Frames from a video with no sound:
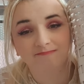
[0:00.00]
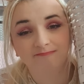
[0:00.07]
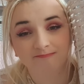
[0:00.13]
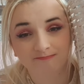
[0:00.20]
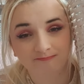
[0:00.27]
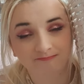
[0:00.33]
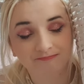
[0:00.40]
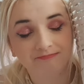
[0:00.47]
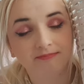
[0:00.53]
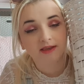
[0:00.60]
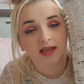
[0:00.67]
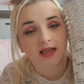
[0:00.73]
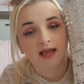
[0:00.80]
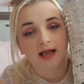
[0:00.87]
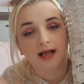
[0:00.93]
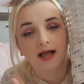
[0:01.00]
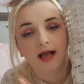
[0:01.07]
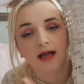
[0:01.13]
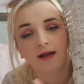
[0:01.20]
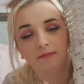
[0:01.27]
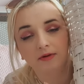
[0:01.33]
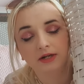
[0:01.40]

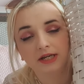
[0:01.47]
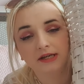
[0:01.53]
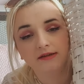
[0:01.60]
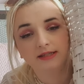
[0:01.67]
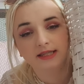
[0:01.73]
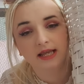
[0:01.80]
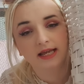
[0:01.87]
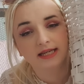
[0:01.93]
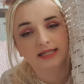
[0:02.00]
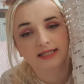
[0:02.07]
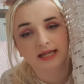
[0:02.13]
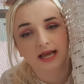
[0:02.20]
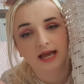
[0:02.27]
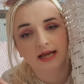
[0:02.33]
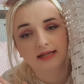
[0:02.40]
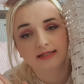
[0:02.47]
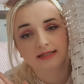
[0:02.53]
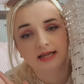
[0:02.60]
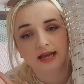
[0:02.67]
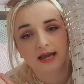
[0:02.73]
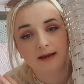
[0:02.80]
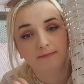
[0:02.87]
I'm going to use this as
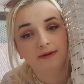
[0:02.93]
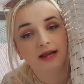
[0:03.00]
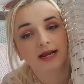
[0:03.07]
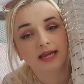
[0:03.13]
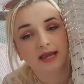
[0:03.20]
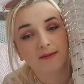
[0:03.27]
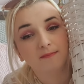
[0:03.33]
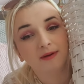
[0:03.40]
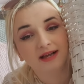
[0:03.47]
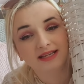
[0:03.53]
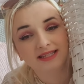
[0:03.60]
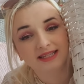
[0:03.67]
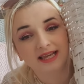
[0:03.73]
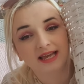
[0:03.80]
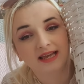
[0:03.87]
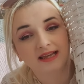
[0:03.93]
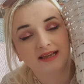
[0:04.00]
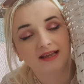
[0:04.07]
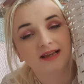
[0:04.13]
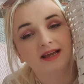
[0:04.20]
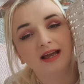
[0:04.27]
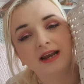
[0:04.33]
a blanket basket
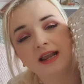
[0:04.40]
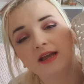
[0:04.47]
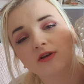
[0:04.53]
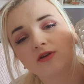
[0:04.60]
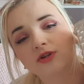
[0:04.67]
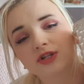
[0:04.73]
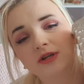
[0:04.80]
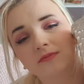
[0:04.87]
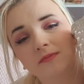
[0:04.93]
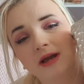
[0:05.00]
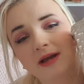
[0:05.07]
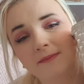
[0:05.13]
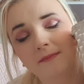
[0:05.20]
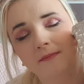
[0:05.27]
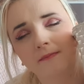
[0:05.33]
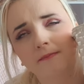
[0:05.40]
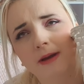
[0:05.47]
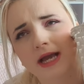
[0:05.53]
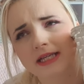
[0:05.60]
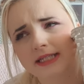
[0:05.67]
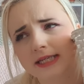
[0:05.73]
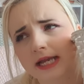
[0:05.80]
and like cushion
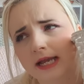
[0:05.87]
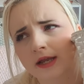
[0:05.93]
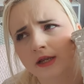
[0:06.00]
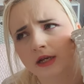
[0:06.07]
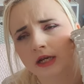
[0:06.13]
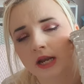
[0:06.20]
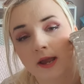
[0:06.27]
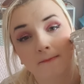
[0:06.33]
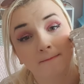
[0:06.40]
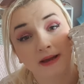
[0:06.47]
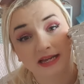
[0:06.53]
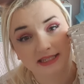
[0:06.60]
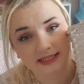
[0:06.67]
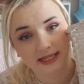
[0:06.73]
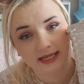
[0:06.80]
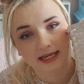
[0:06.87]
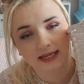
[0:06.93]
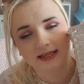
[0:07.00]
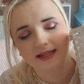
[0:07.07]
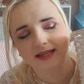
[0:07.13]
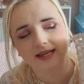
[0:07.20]
basket.